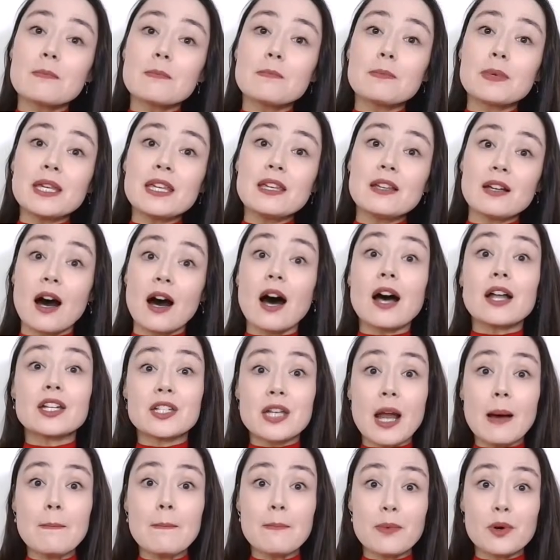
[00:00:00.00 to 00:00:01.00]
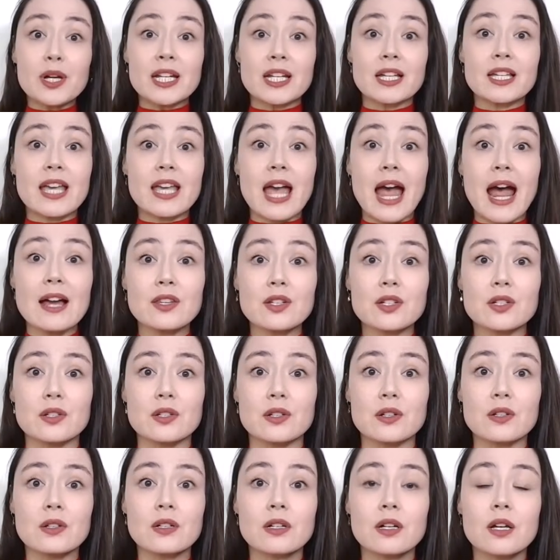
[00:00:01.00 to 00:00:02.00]
be a number in a
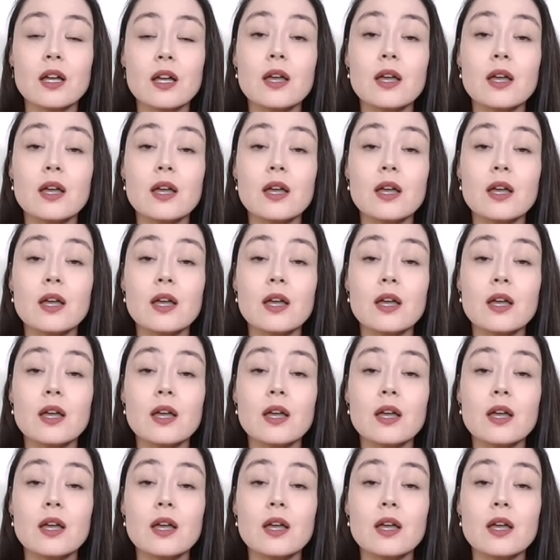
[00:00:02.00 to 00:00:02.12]
calendar,